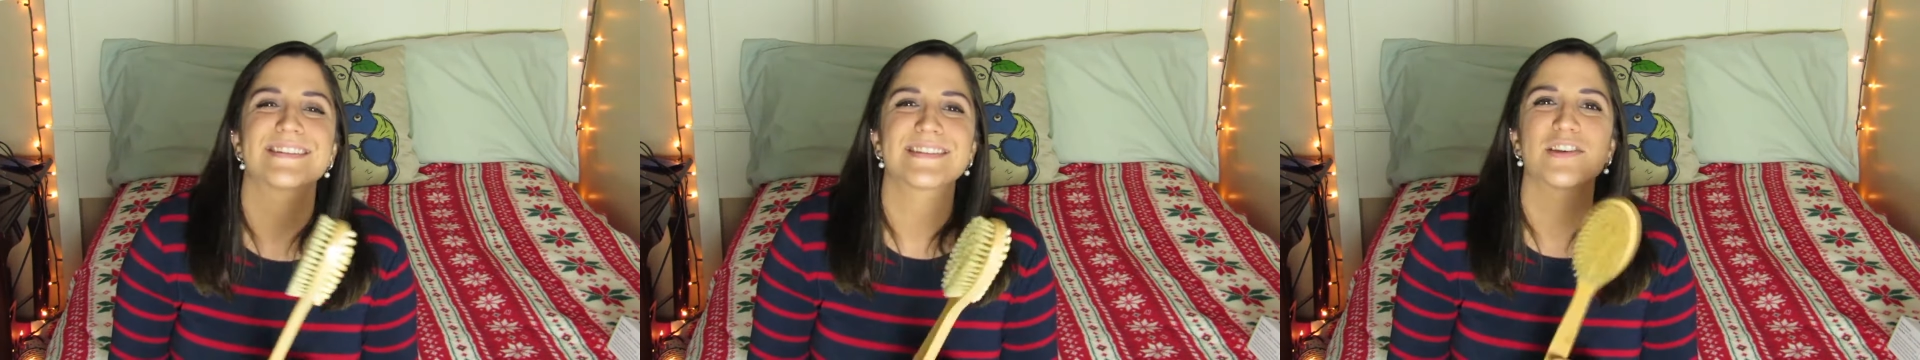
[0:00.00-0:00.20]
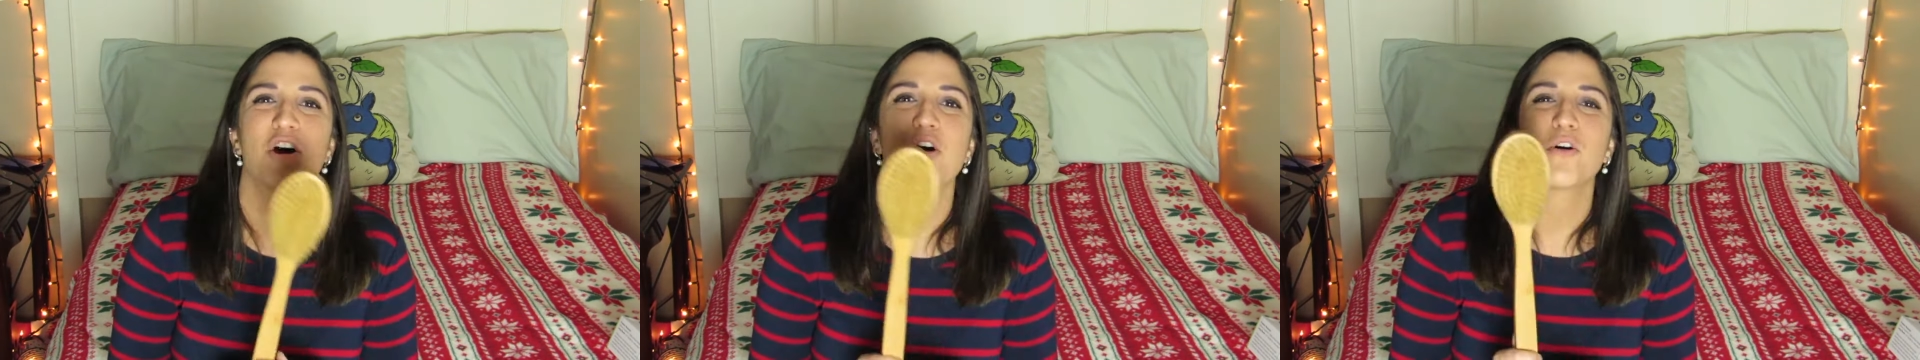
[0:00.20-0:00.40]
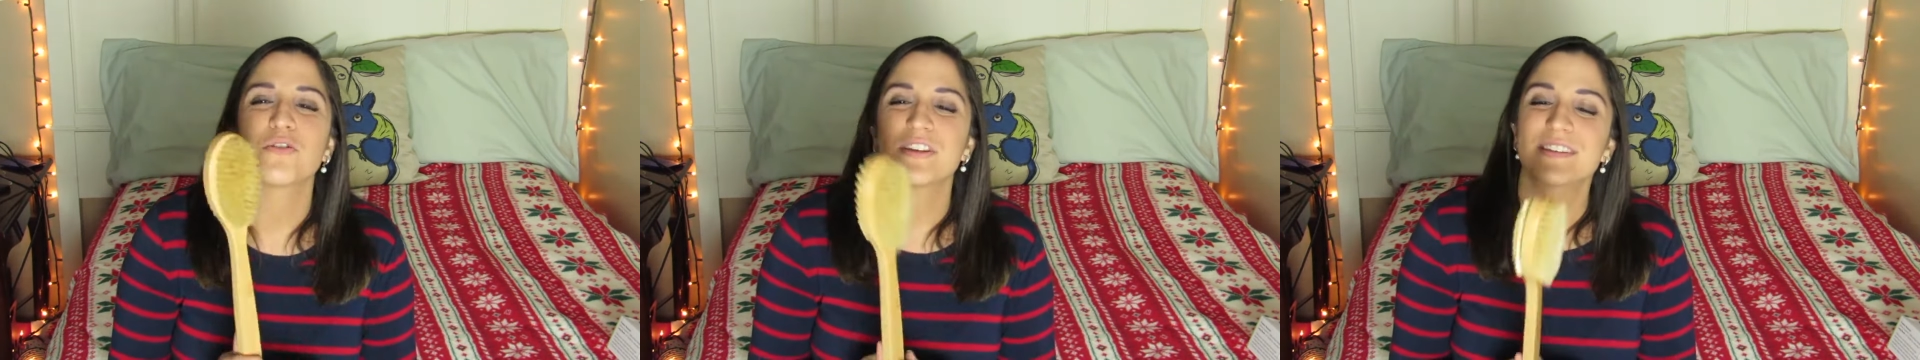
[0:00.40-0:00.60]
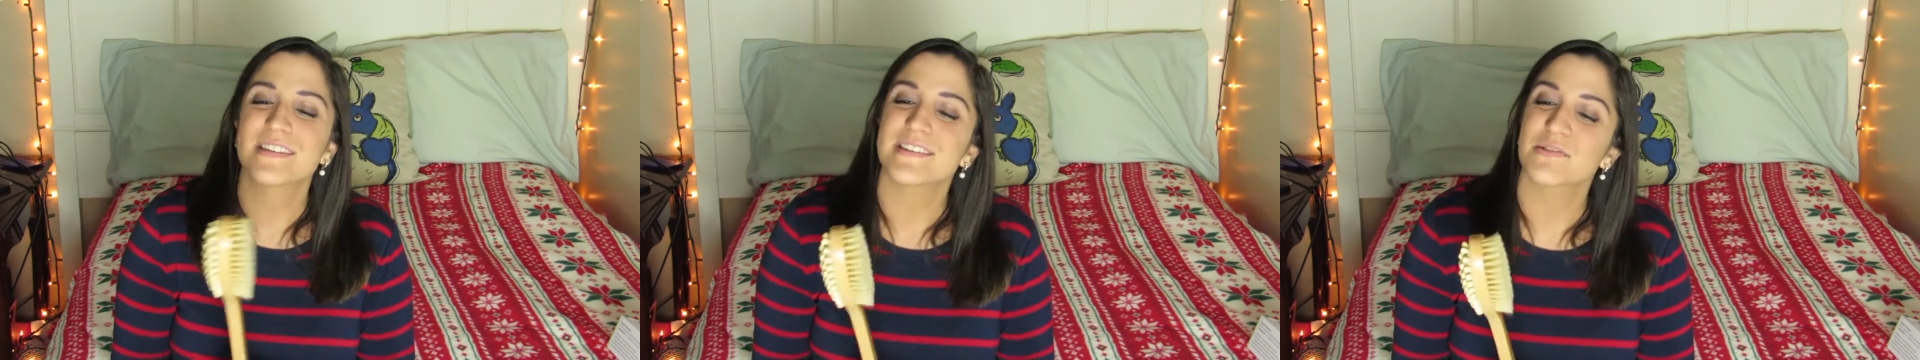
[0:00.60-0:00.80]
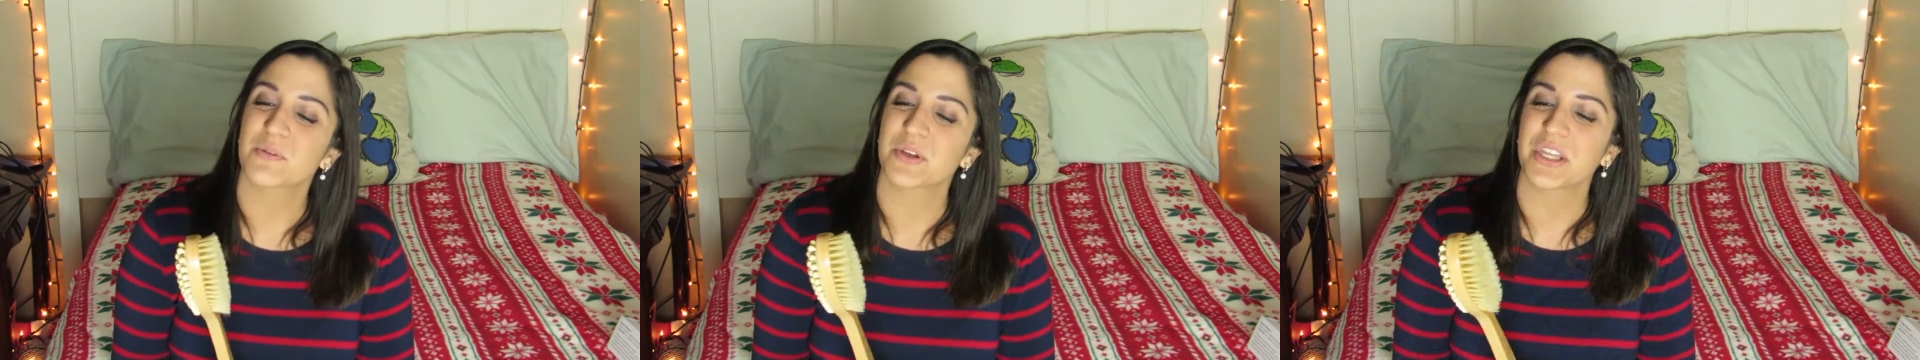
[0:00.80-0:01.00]
So this
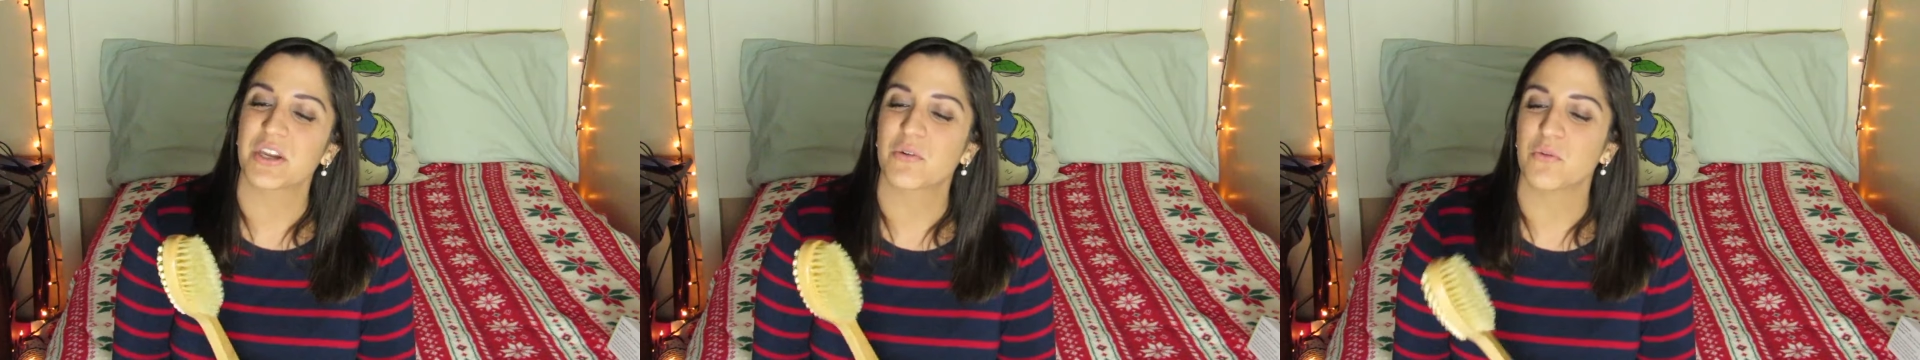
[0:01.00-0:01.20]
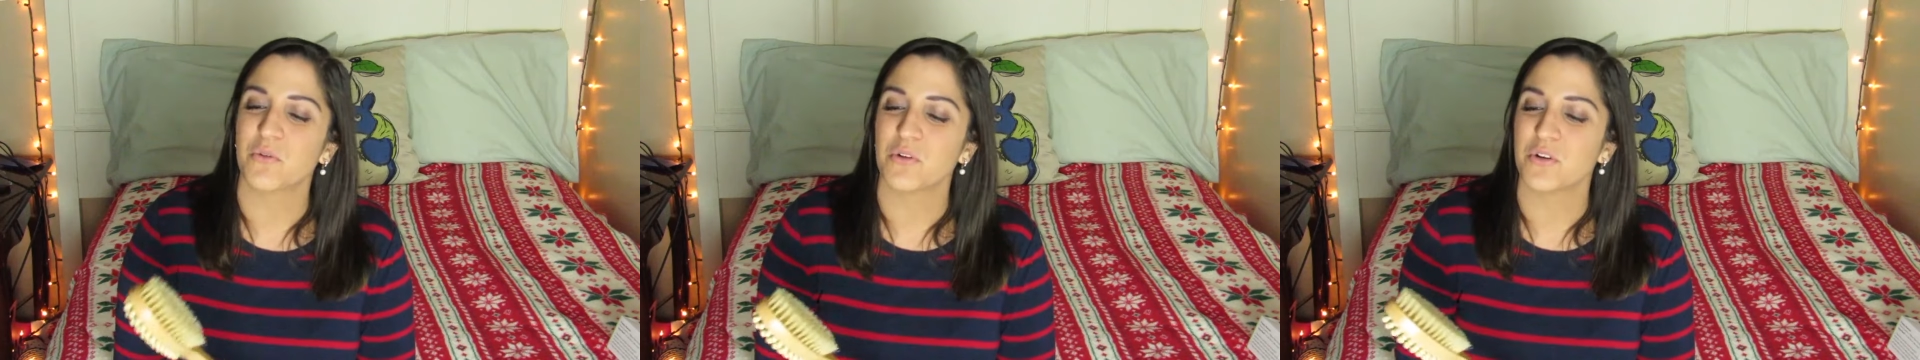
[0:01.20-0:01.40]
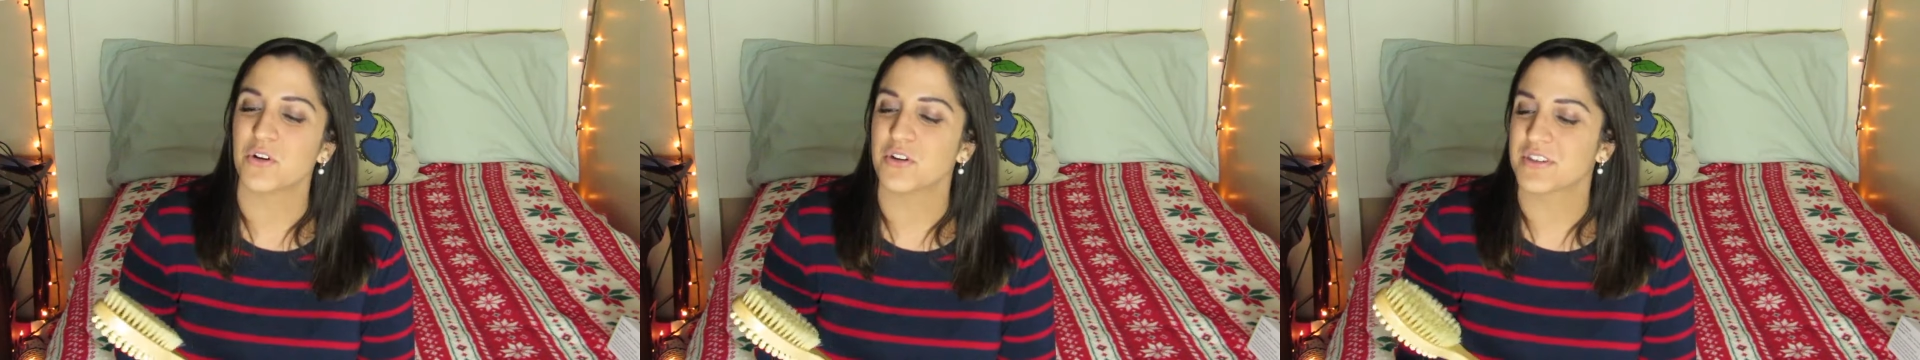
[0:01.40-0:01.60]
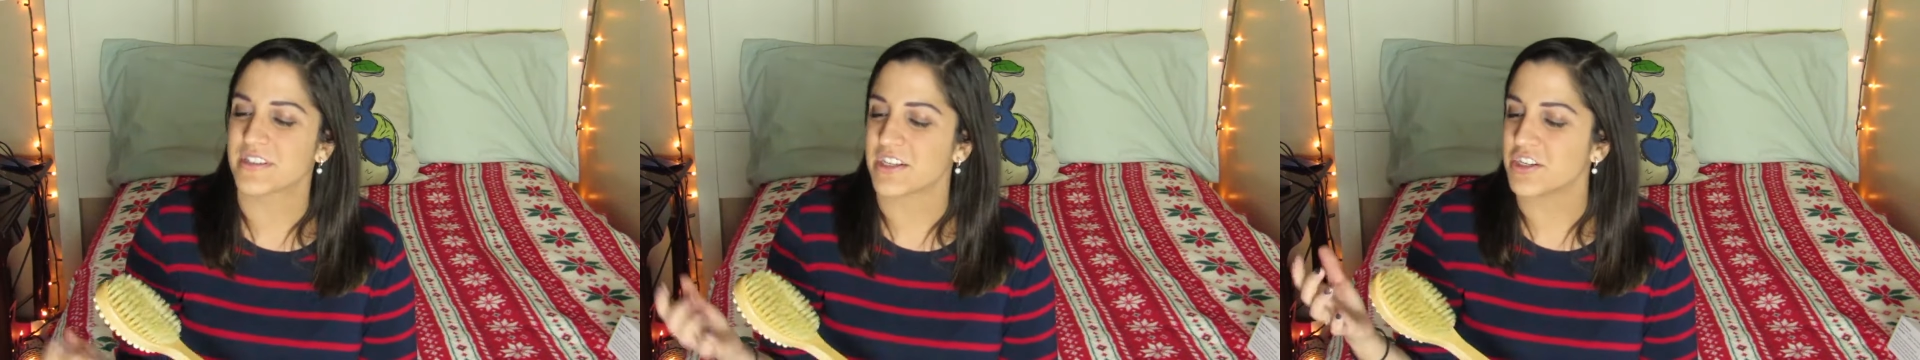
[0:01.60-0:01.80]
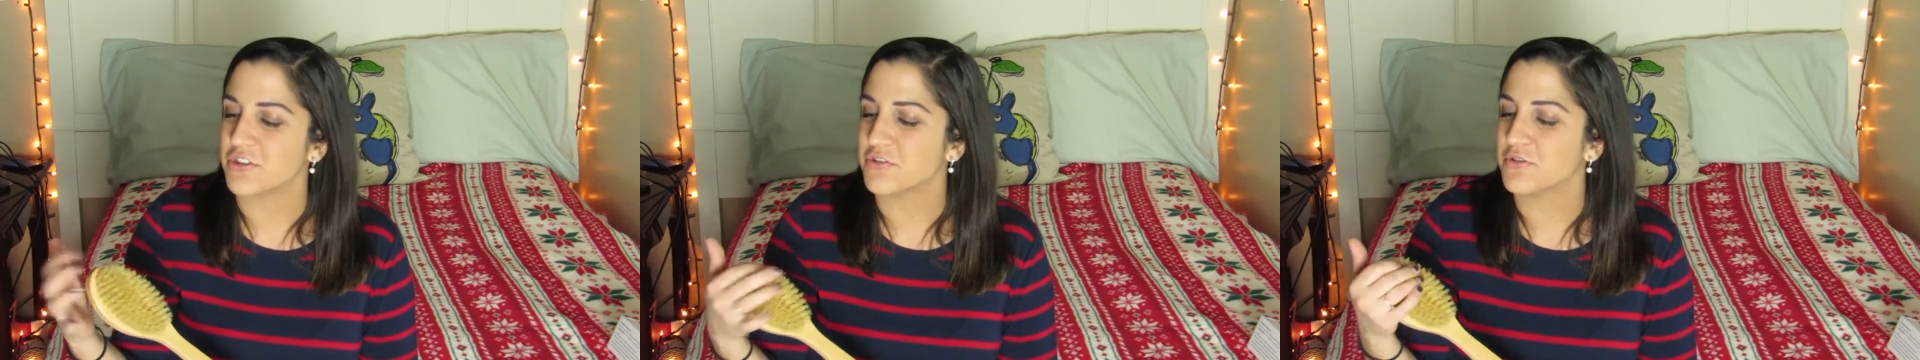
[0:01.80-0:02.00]
is really cool
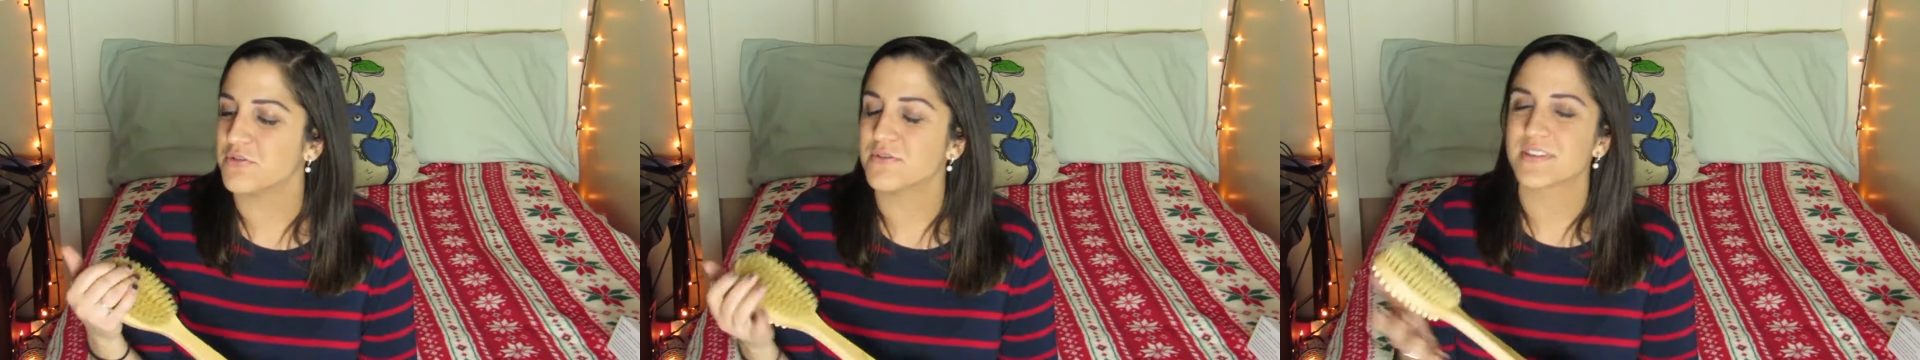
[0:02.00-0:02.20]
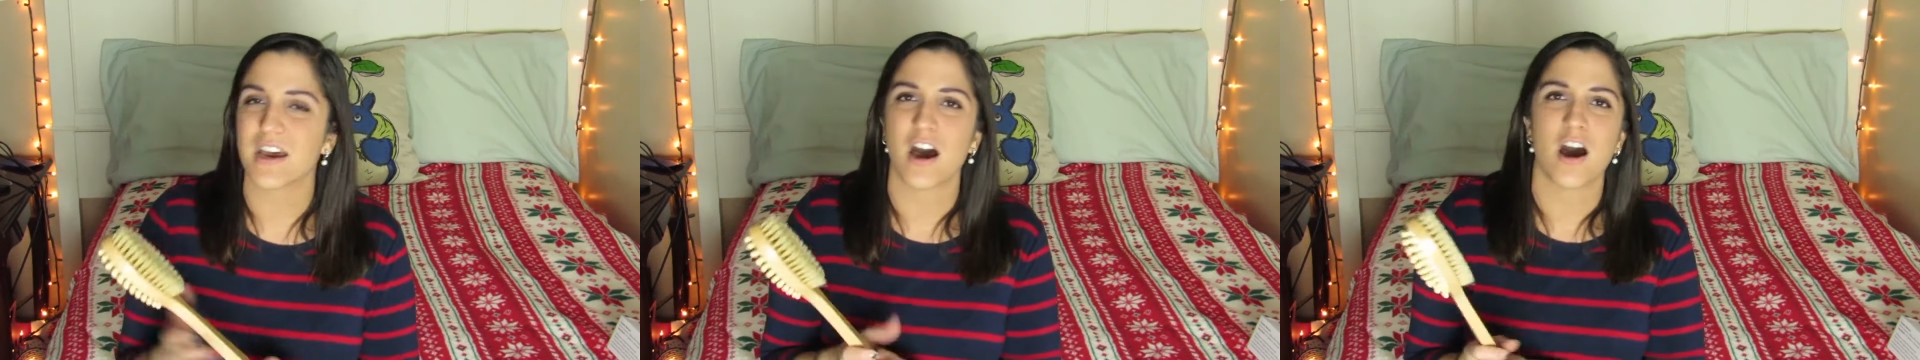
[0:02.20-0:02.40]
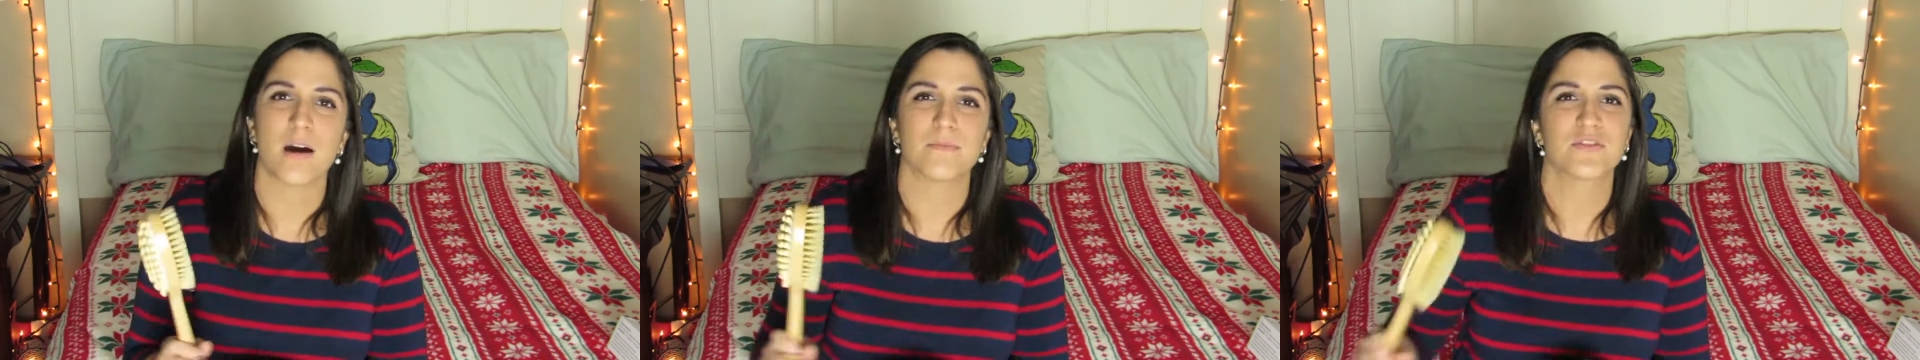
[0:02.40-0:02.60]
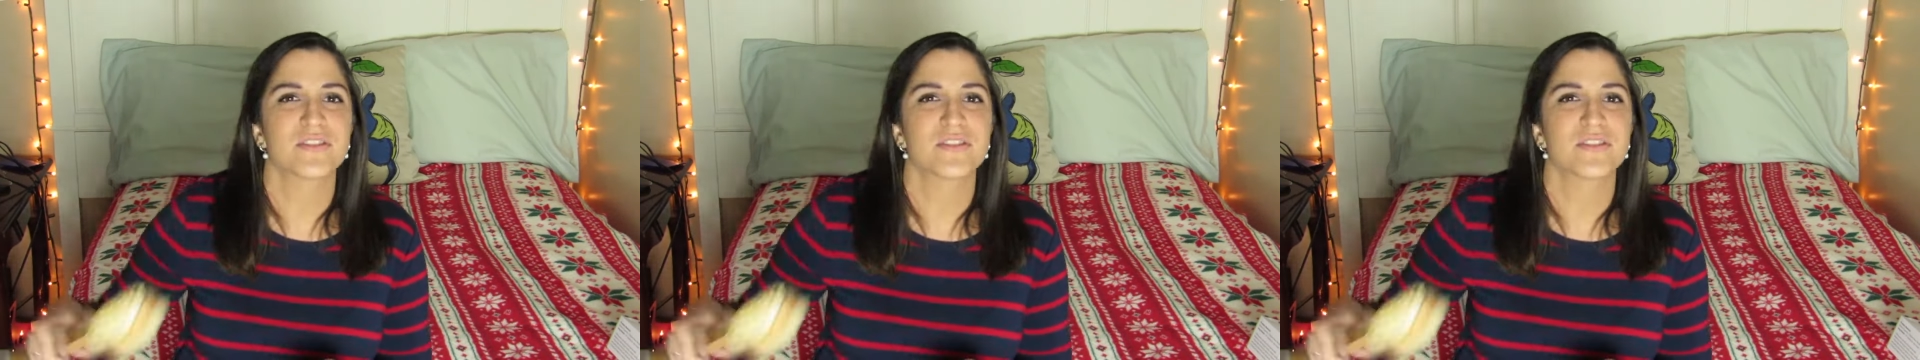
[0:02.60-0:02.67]
to use um,